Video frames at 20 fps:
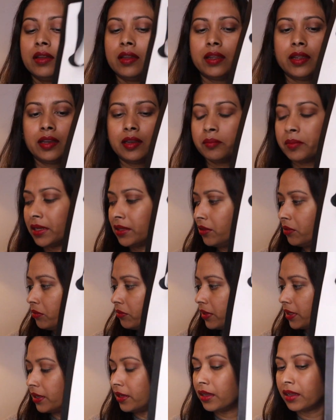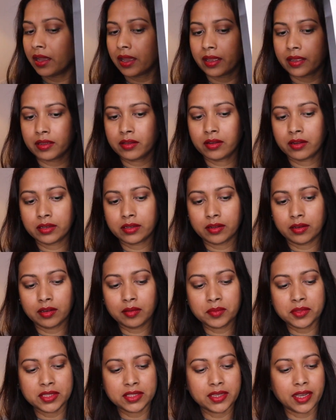And by the way, I got all
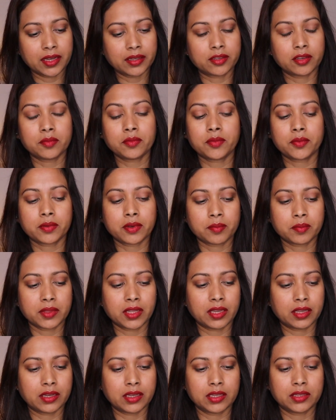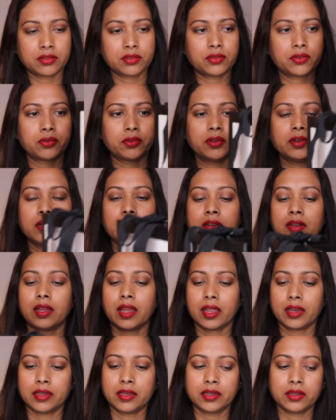of these items from their e-store.
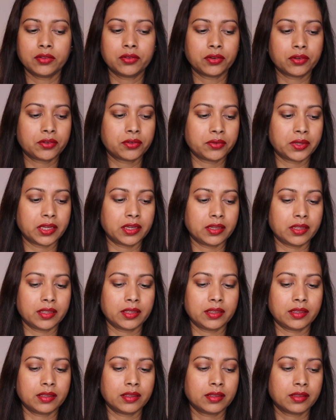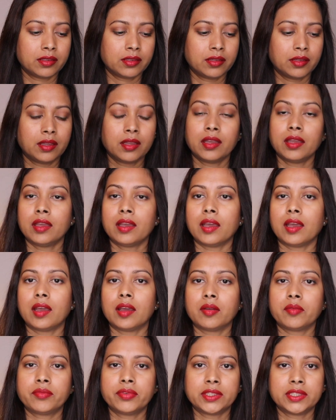I didn't go to any
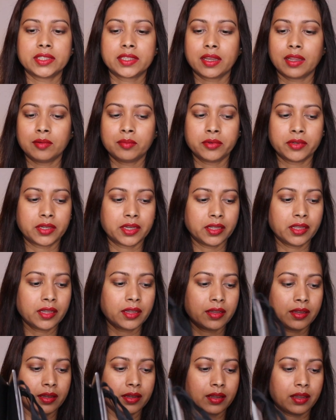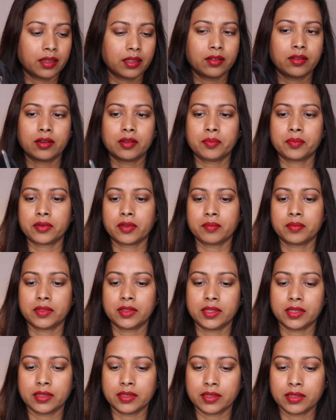physical boutique. I got from
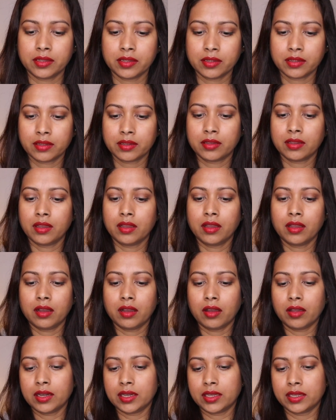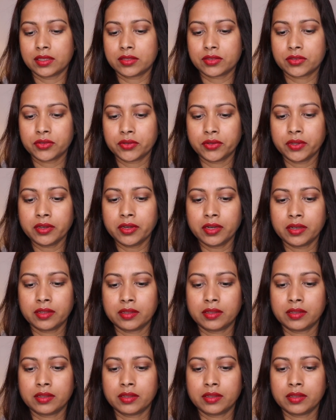the online store.